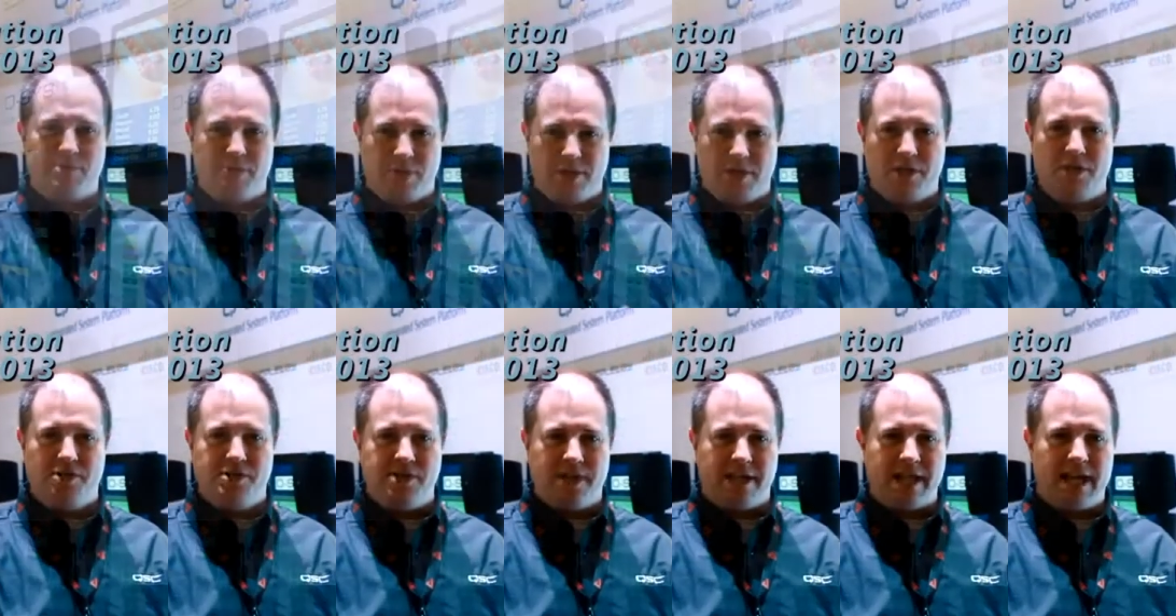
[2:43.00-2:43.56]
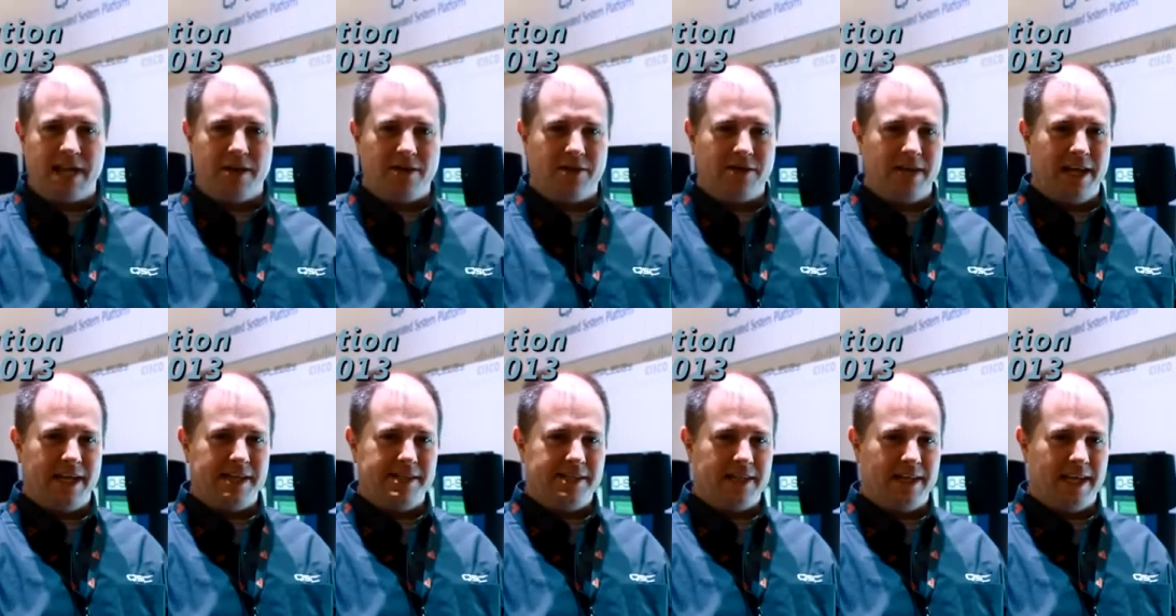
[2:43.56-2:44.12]
with acoustic echo
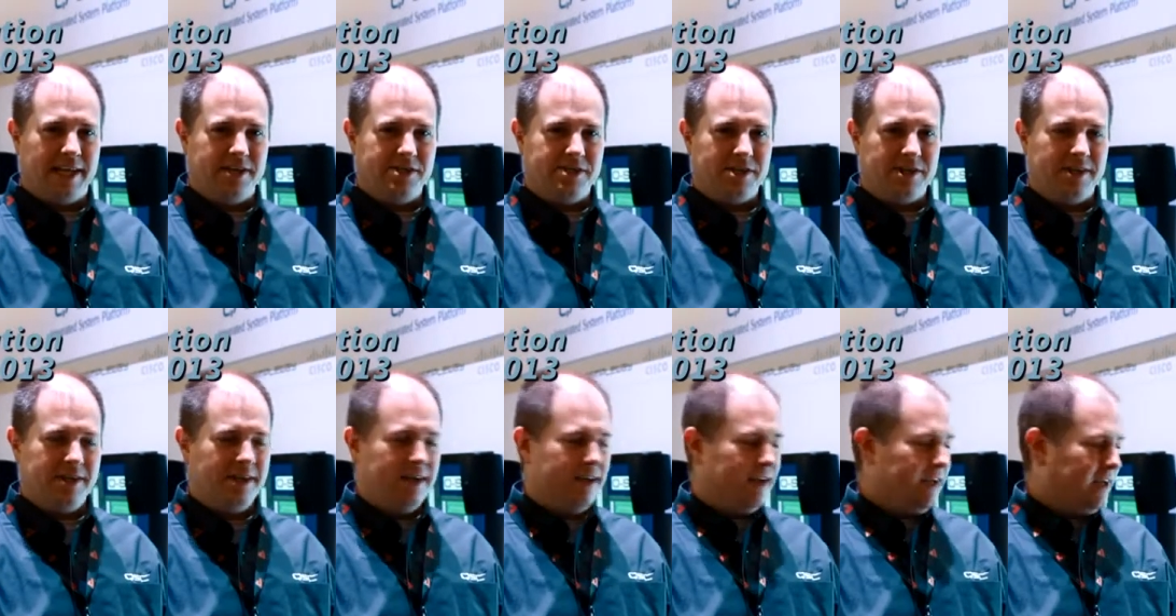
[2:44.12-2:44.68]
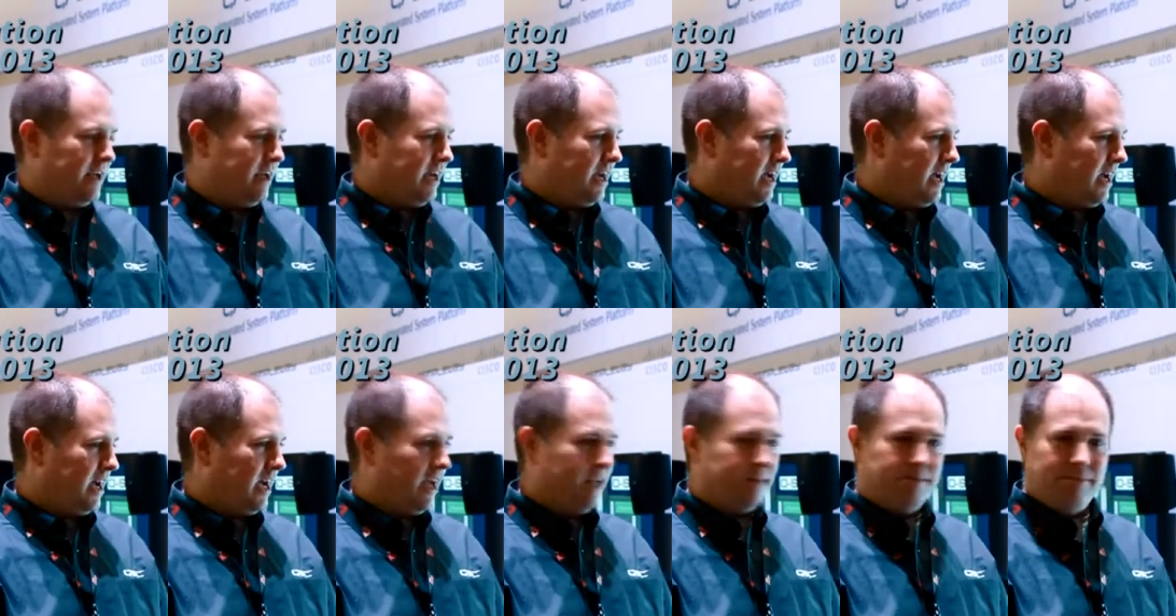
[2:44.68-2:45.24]
cancellation.
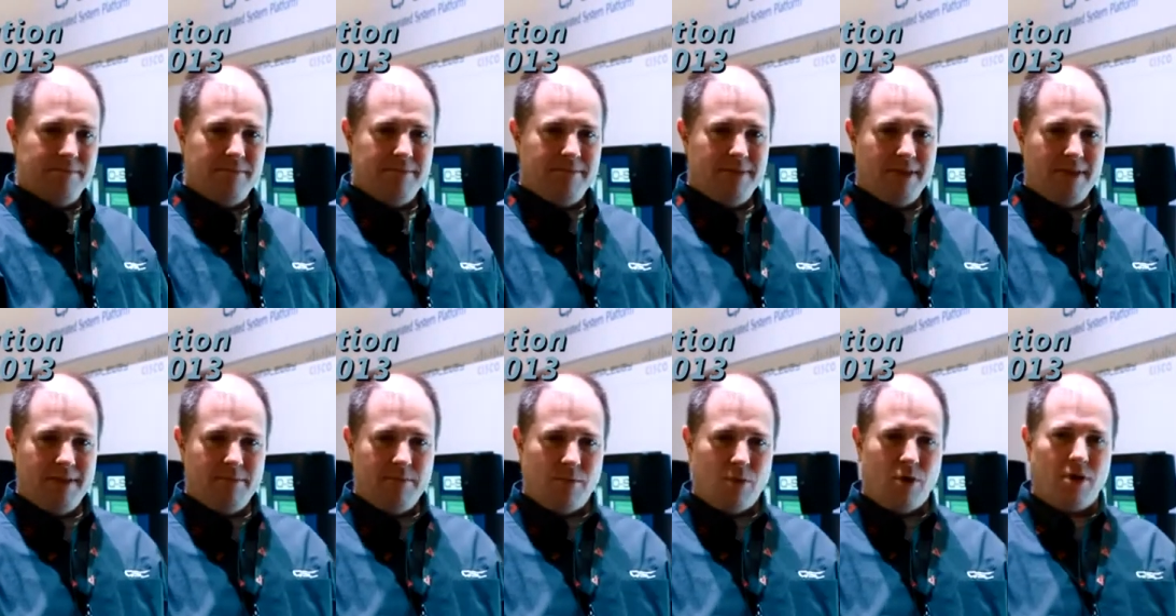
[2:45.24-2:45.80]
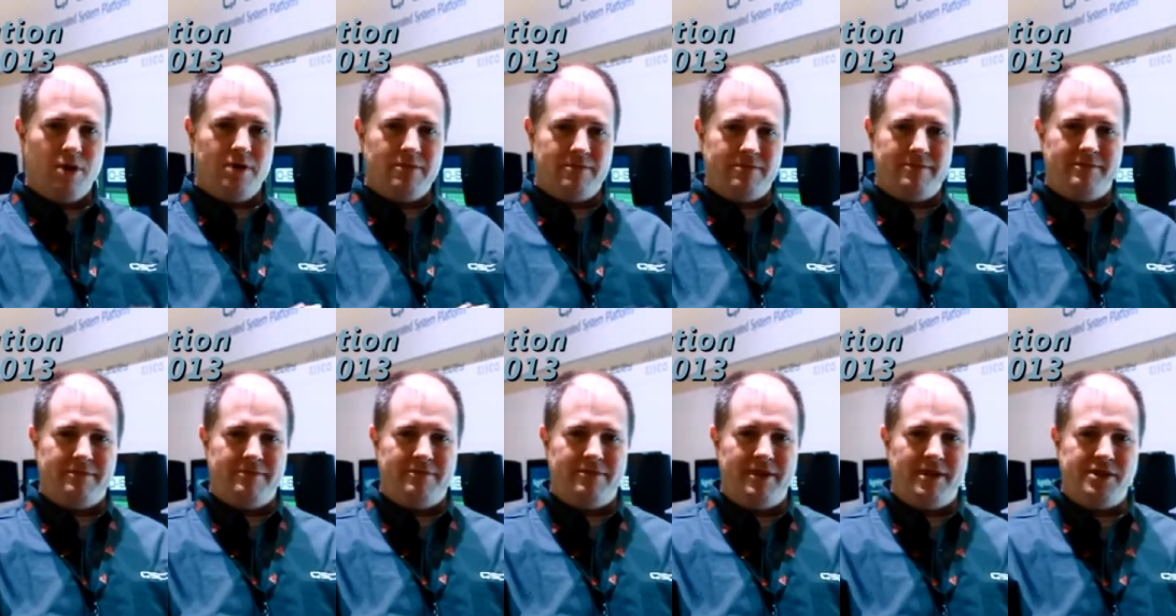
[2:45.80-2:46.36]
More
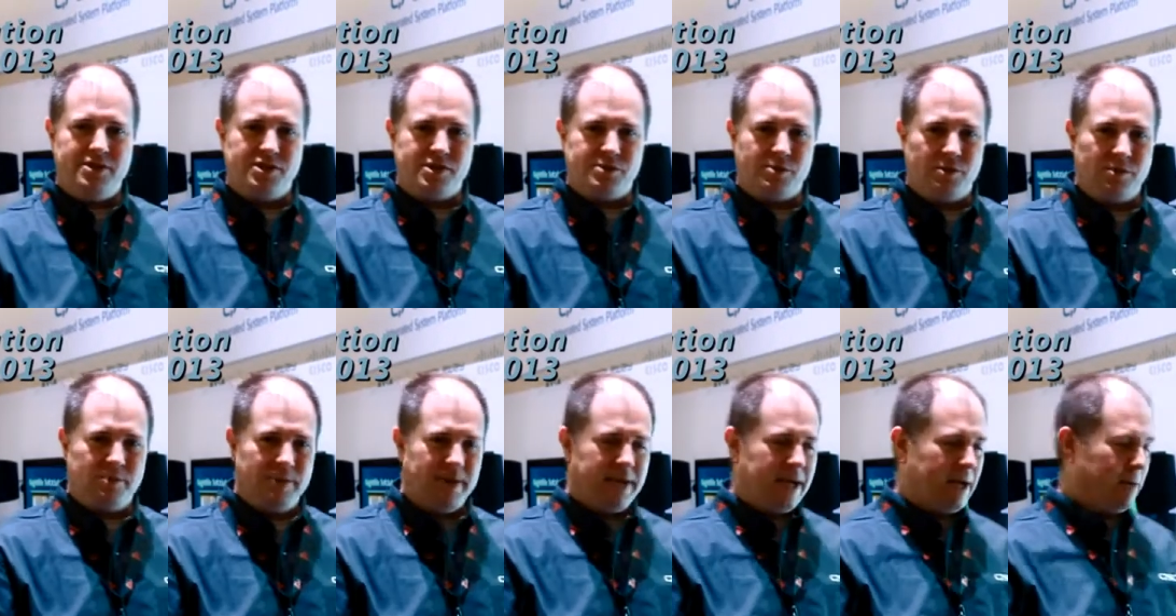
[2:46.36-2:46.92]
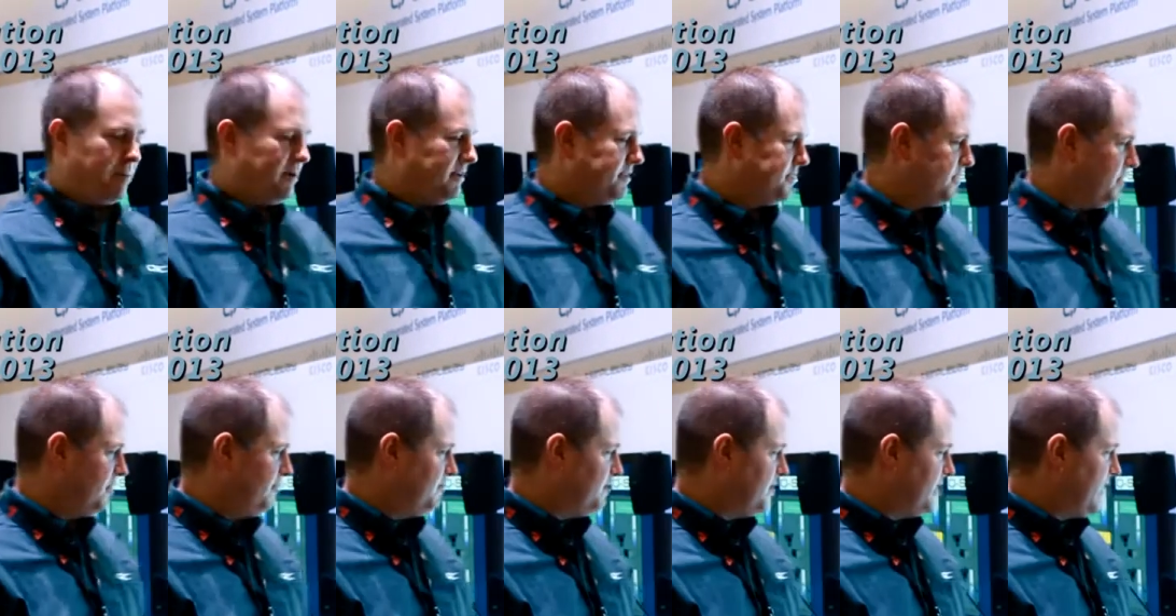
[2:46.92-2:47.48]
features will be coming
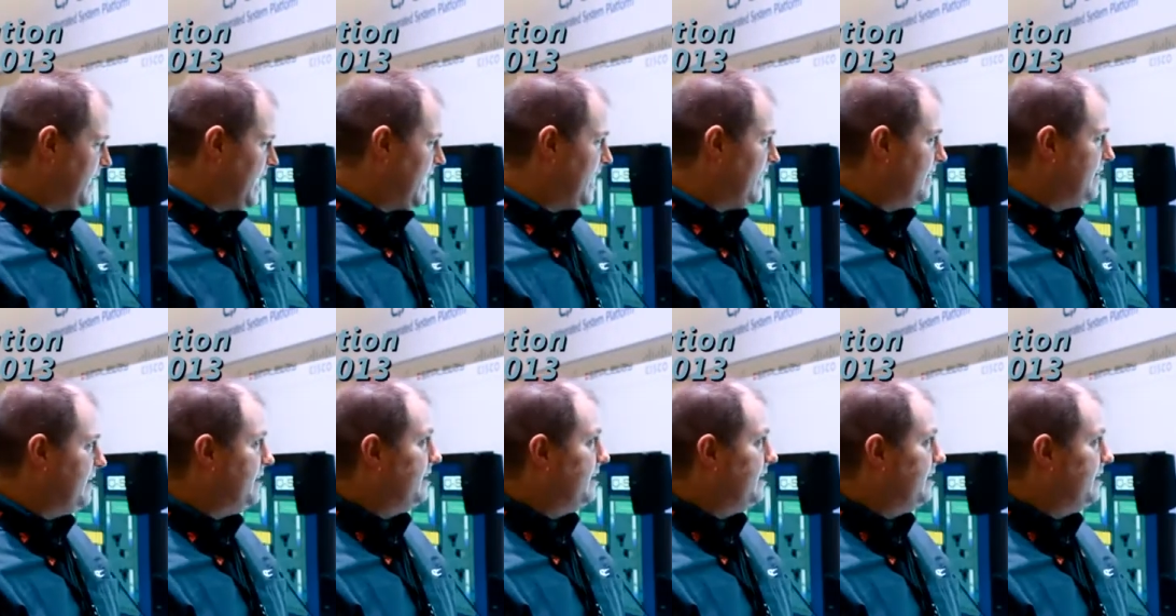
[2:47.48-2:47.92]
soon for that.